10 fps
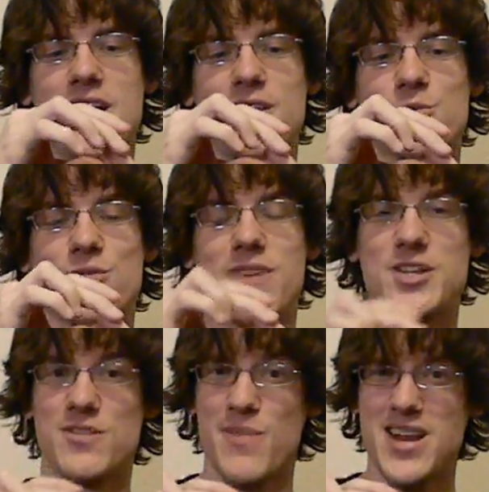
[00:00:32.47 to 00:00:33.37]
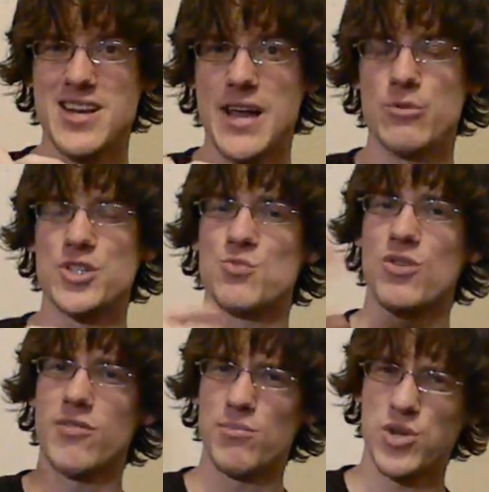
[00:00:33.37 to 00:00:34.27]
There's Revenge of Meta Knight, which is more
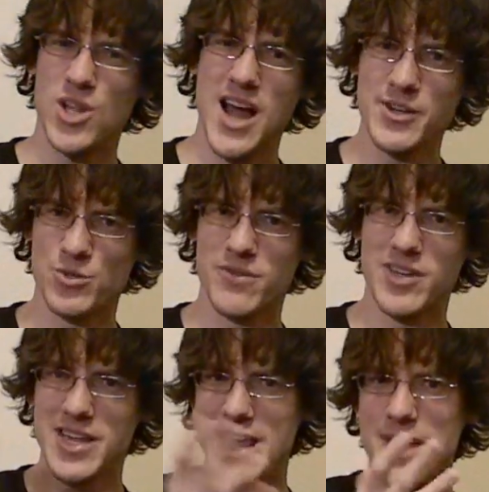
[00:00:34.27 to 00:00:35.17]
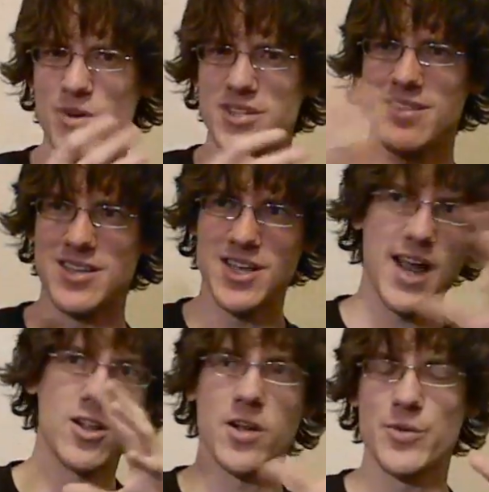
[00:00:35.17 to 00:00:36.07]
of a plot-driven game. You see the
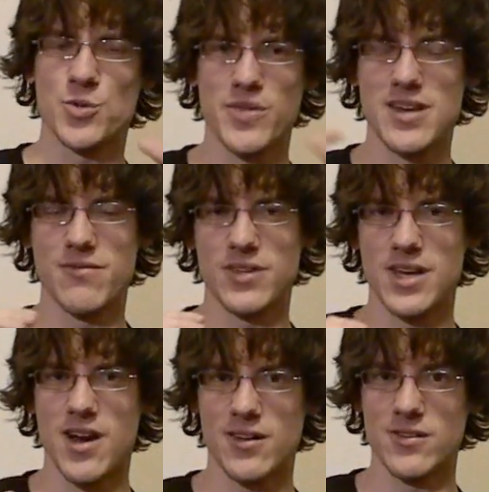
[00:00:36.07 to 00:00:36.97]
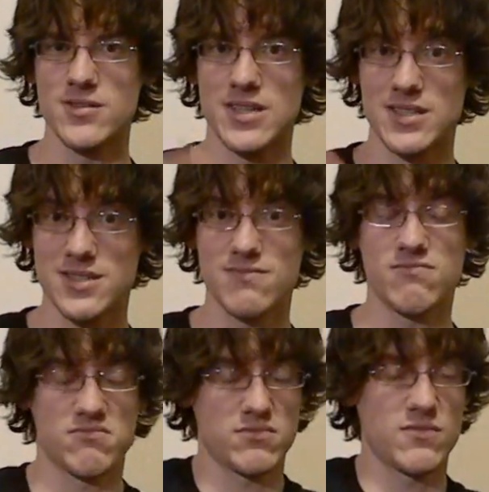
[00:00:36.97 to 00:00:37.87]
dialogue between the different characters, and it's
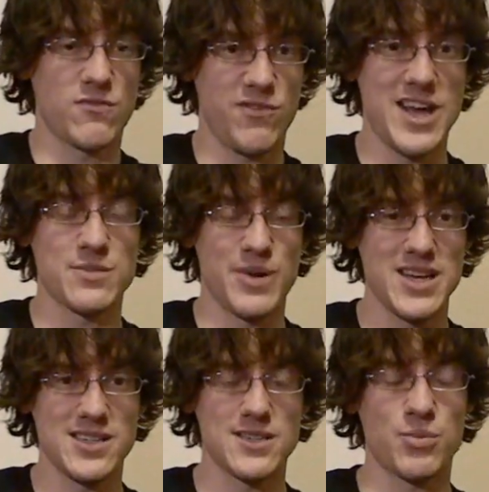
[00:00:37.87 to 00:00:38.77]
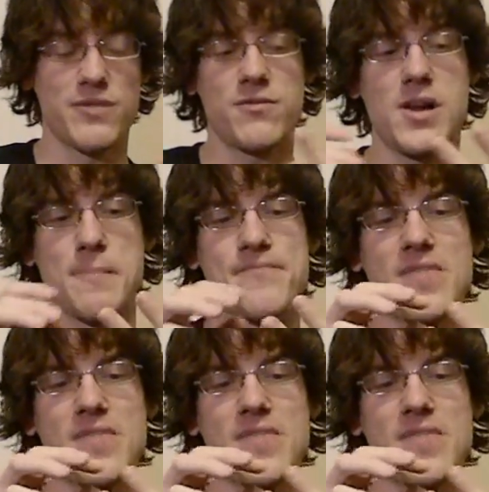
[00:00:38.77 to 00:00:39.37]
fast-paced, and it's pretty fun.